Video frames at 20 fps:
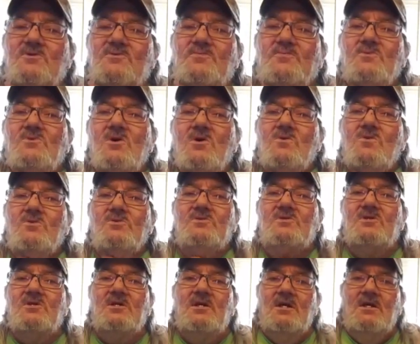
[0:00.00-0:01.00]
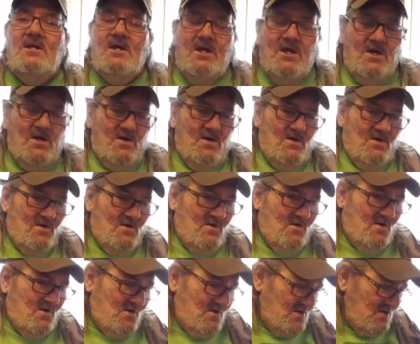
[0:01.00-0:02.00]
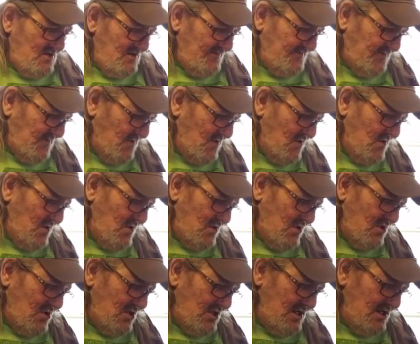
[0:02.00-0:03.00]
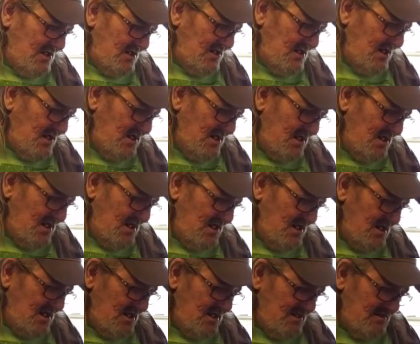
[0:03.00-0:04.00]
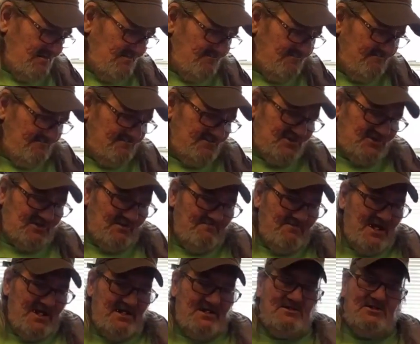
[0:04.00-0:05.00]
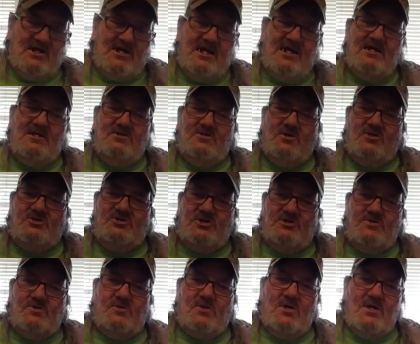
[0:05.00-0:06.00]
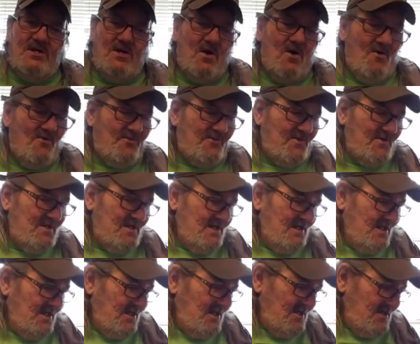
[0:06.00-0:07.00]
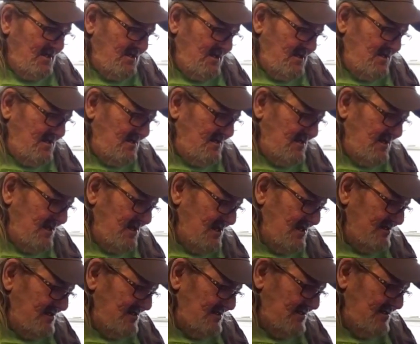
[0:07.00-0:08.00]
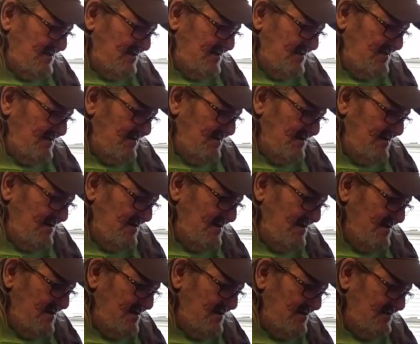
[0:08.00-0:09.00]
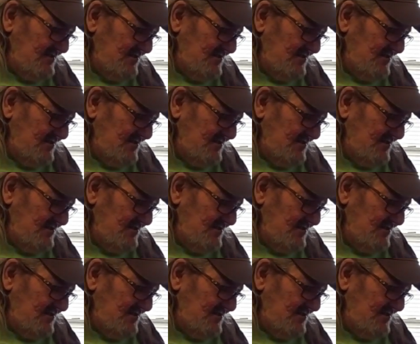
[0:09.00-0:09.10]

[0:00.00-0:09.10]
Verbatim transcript: your throat or for uh, to maintain your general health. And uh,